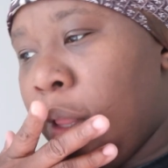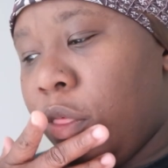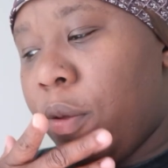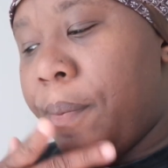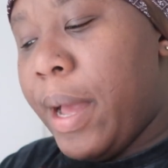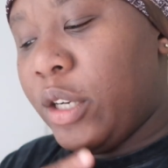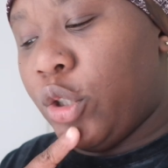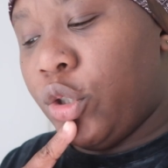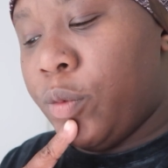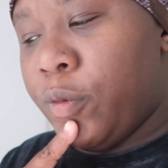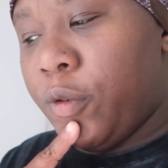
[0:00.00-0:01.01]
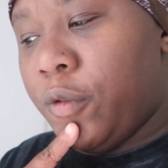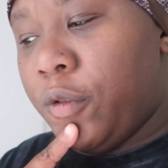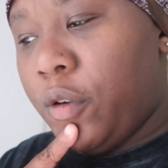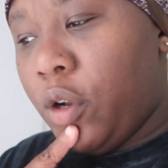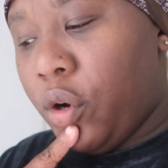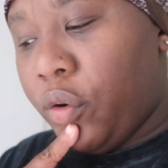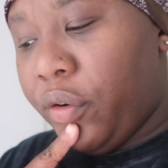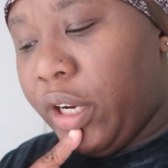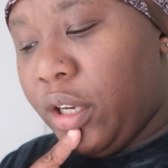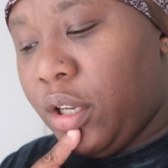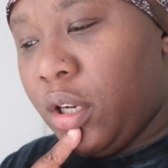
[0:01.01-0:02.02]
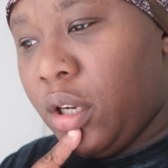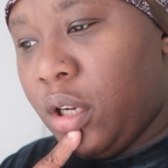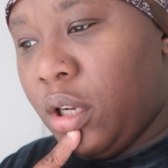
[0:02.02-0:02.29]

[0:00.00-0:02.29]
the bathroom flooring.